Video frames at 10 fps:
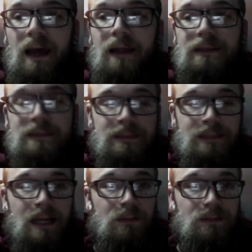This is
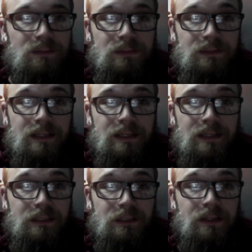how we're supposed to
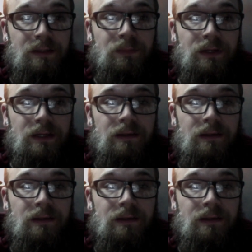naturally breathe.